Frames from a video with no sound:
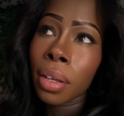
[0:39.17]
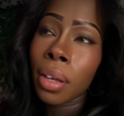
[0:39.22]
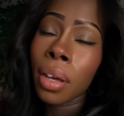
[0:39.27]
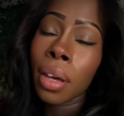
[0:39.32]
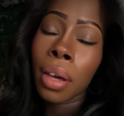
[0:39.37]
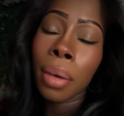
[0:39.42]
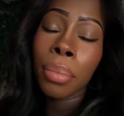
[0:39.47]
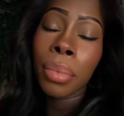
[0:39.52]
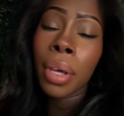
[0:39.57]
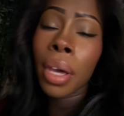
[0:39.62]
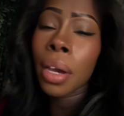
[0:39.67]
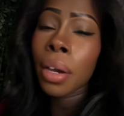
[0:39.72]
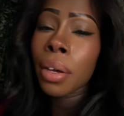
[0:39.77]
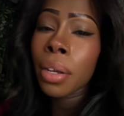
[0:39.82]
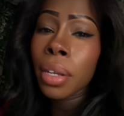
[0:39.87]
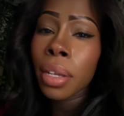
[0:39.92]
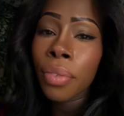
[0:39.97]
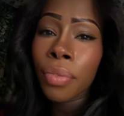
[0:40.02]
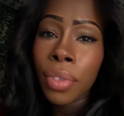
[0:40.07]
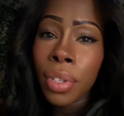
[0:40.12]
I'm not going
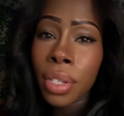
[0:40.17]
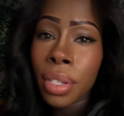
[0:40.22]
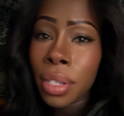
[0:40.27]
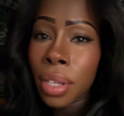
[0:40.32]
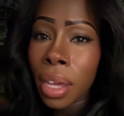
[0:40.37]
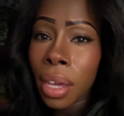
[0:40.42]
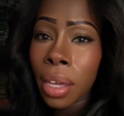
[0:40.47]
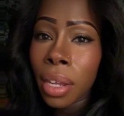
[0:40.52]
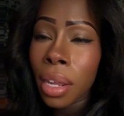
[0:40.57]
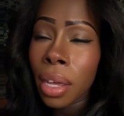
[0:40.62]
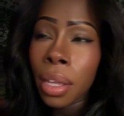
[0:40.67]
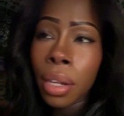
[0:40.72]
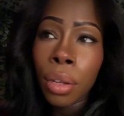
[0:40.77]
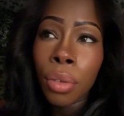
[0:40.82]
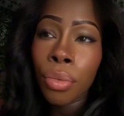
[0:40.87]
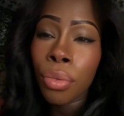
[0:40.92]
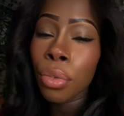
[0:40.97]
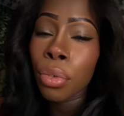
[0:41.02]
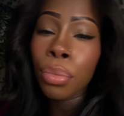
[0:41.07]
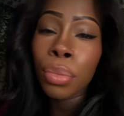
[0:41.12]
to even scan any
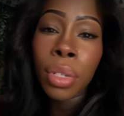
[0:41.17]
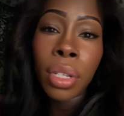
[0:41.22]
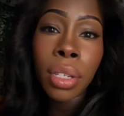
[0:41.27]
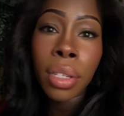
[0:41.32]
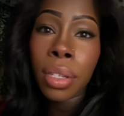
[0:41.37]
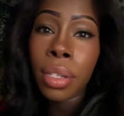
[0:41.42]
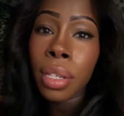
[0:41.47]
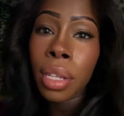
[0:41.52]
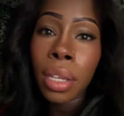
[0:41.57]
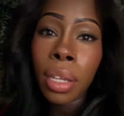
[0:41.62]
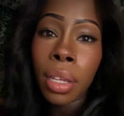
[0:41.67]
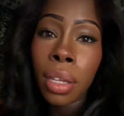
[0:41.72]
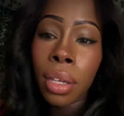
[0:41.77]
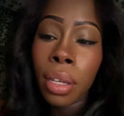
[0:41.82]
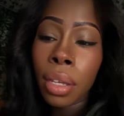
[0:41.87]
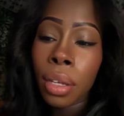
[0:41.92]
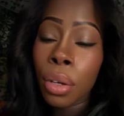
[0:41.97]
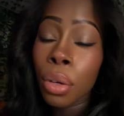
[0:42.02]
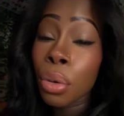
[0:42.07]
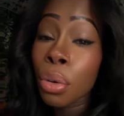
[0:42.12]
room to see
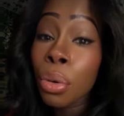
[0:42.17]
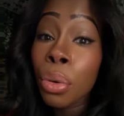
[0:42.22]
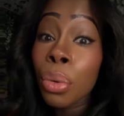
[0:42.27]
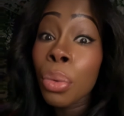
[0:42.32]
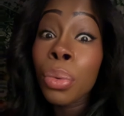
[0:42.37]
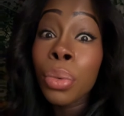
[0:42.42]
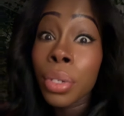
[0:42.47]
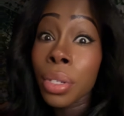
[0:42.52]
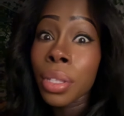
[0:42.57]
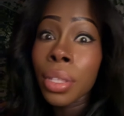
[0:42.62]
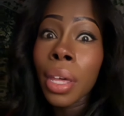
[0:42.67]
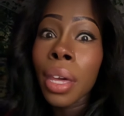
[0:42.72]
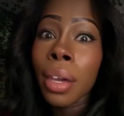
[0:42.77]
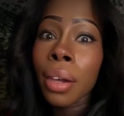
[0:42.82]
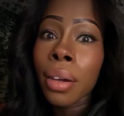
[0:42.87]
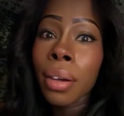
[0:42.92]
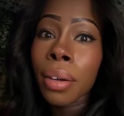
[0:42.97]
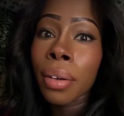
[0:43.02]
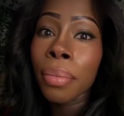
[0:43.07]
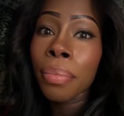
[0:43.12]
who's
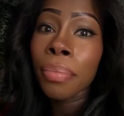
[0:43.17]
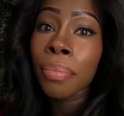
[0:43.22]
there.